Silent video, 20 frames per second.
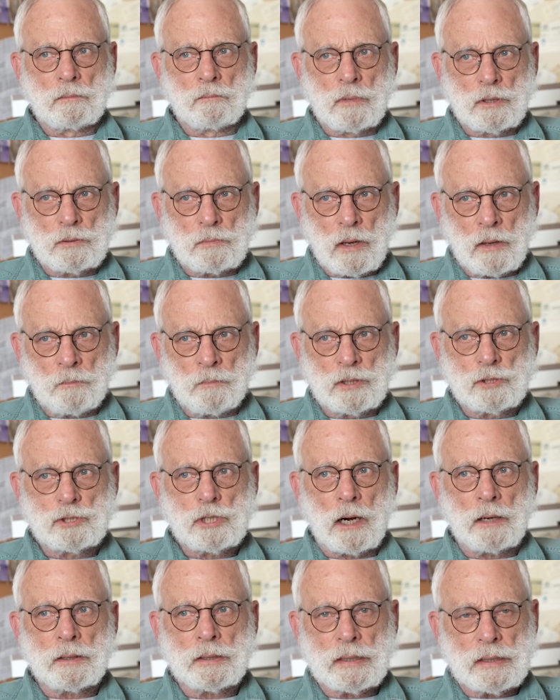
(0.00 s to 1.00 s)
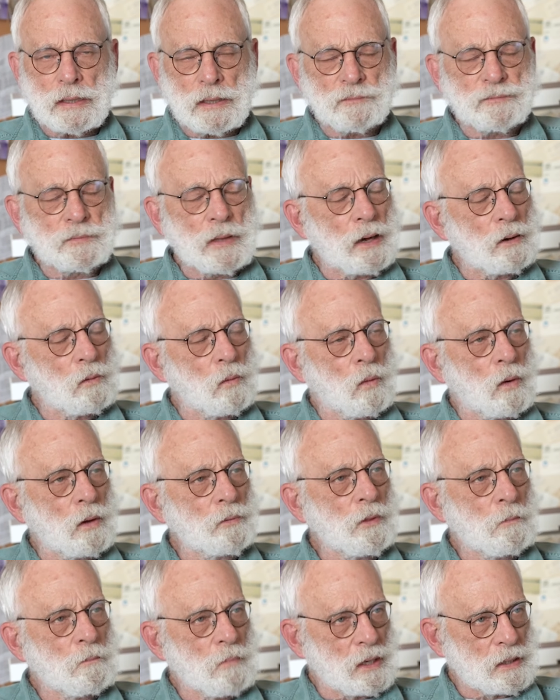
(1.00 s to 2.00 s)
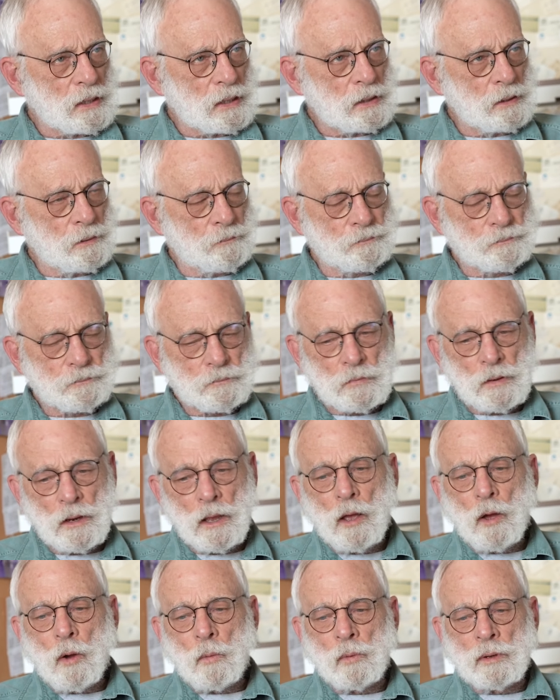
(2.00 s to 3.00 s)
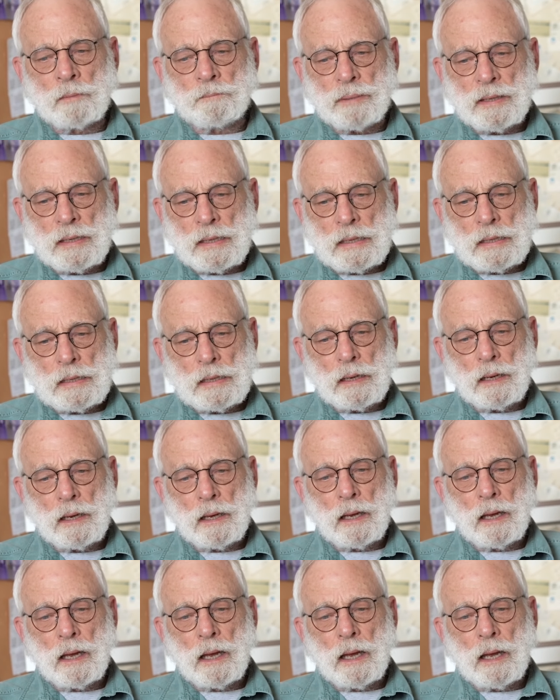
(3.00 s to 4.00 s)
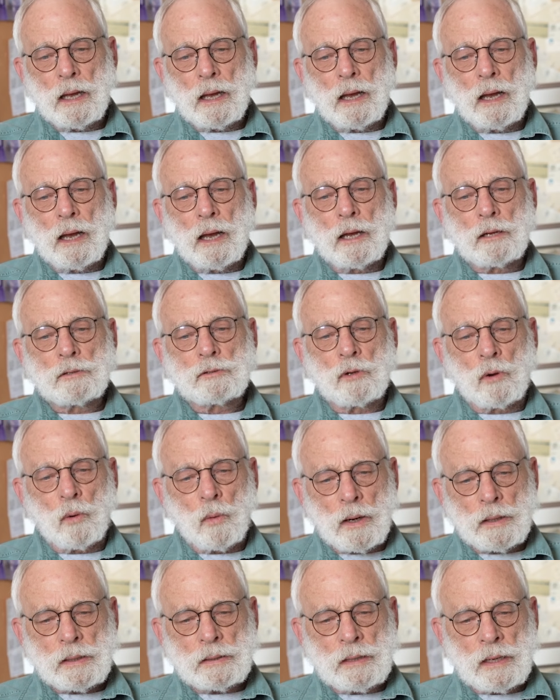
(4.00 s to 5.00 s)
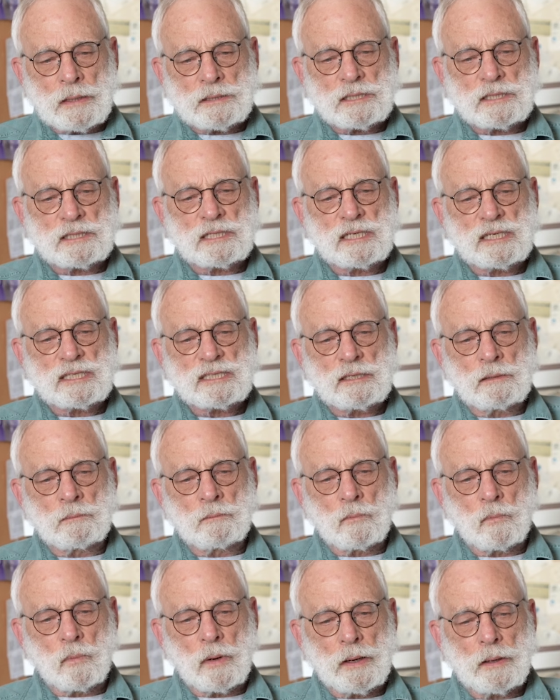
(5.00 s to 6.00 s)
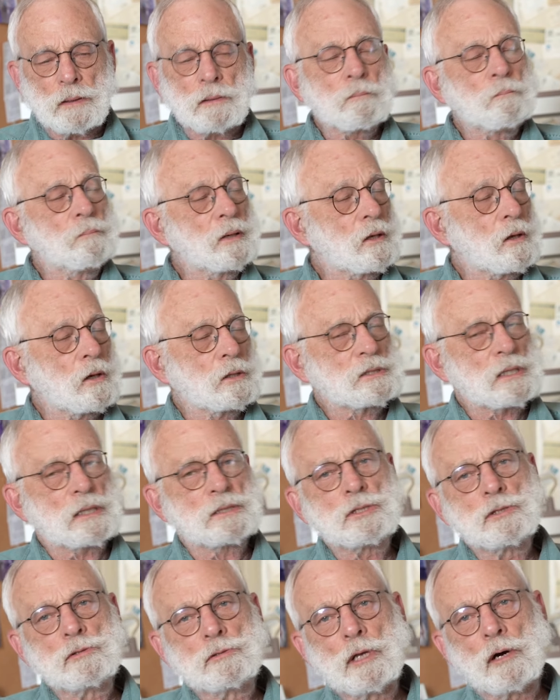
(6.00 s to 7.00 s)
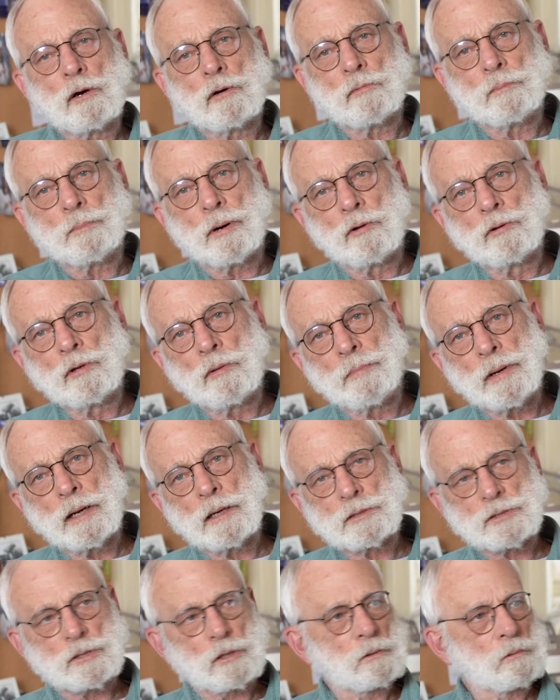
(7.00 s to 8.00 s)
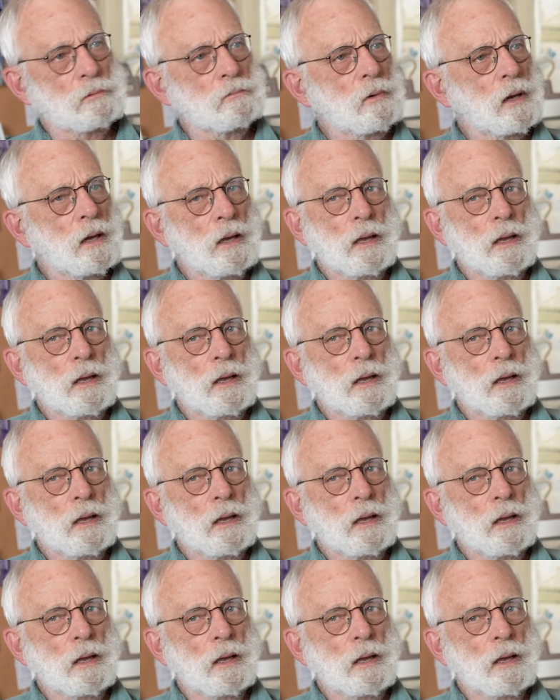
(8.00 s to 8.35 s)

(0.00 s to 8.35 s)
ma a majority, if not all the money, would be to organize a system where, because as you know, polar bears are,